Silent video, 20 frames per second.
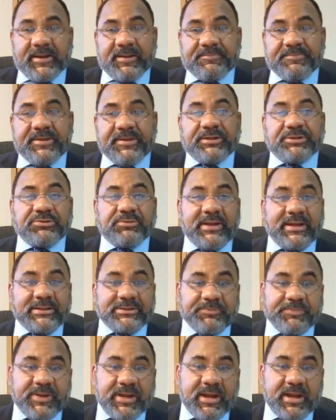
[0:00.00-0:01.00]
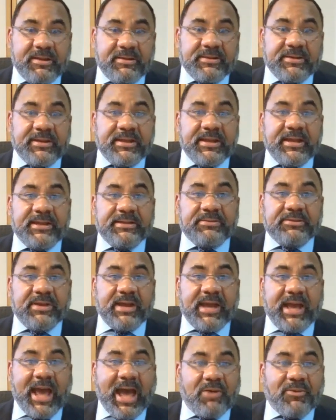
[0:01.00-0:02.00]
being transparent in
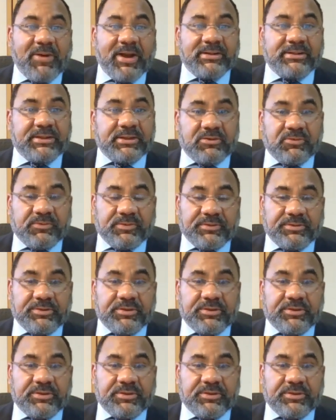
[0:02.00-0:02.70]
how I deal with